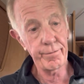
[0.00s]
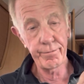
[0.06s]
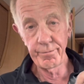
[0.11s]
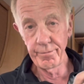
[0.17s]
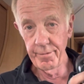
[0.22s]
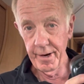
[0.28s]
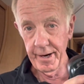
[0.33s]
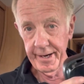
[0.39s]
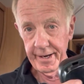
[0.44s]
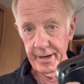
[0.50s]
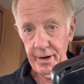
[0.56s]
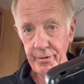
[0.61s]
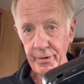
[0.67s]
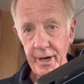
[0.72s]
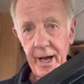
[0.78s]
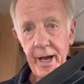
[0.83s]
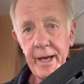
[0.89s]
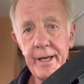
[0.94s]
Right,
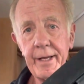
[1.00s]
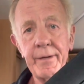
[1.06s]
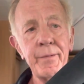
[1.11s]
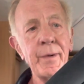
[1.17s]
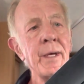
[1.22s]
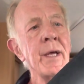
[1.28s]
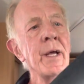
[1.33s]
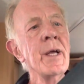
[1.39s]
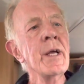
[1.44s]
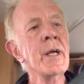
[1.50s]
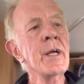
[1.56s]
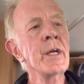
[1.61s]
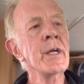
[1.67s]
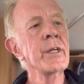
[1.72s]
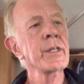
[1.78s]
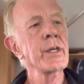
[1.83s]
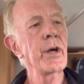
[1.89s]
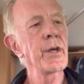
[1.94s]
okay.
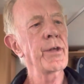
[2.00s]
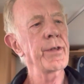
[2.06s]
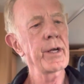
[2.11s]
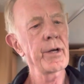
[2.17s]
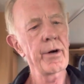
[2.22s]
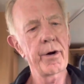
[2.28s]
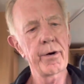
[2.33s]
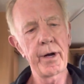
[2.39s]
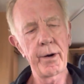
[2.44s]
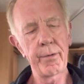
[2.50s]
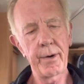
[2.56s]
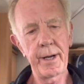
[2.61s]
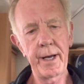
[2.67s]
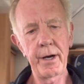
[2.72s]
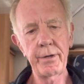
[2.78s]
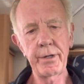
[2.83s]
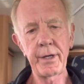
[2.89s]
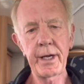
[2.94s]
So you think, all right, well,
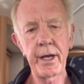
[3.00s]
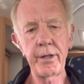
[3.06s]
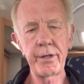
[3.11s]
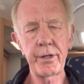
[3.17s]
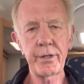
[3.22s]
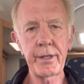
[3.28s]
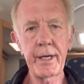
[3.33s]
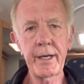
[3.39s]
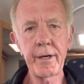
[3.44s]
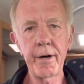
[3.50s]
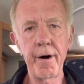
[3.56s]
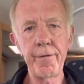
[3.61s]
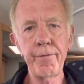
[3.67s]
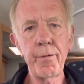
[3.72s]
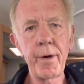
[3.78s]
how do you get this thing off?